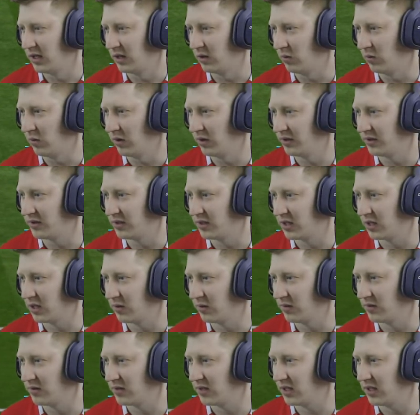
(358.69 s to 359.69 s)
Out uh, wide to
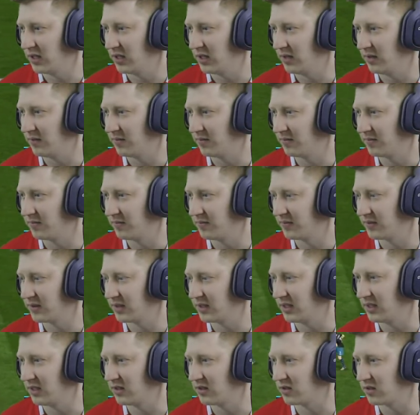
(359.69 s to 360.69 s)
Kieran Tierney.
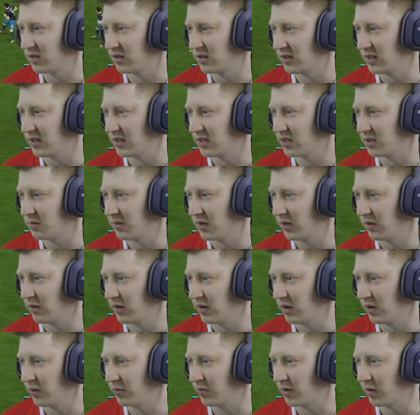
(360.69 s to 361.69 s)
Inside there to
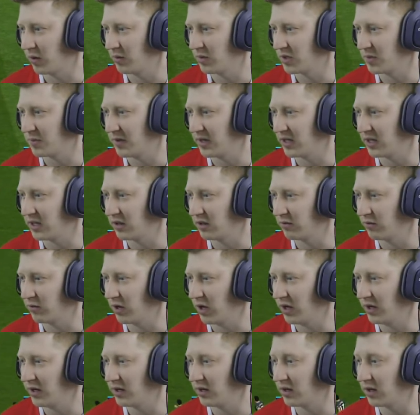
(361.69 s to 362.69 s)
Mayoral. Promes making the
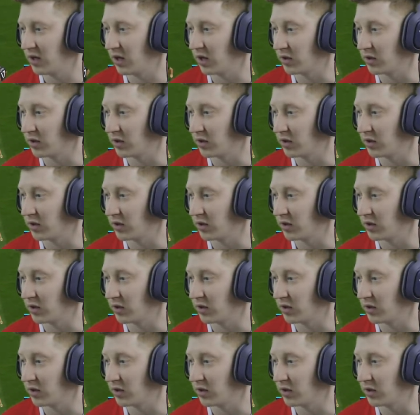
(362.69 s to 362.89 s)
run.